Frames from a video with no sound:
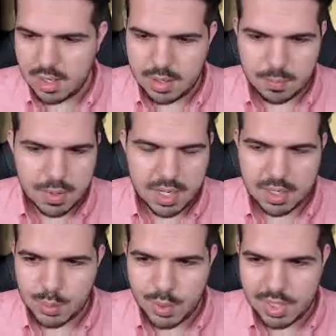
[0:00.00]
and play
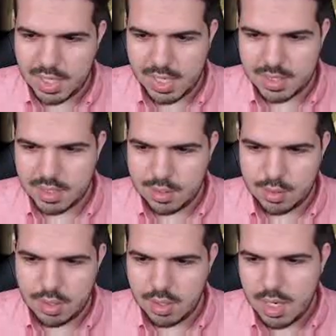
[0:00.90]
like 20 cards in a
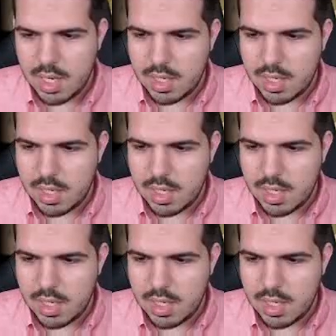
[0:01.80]
turn.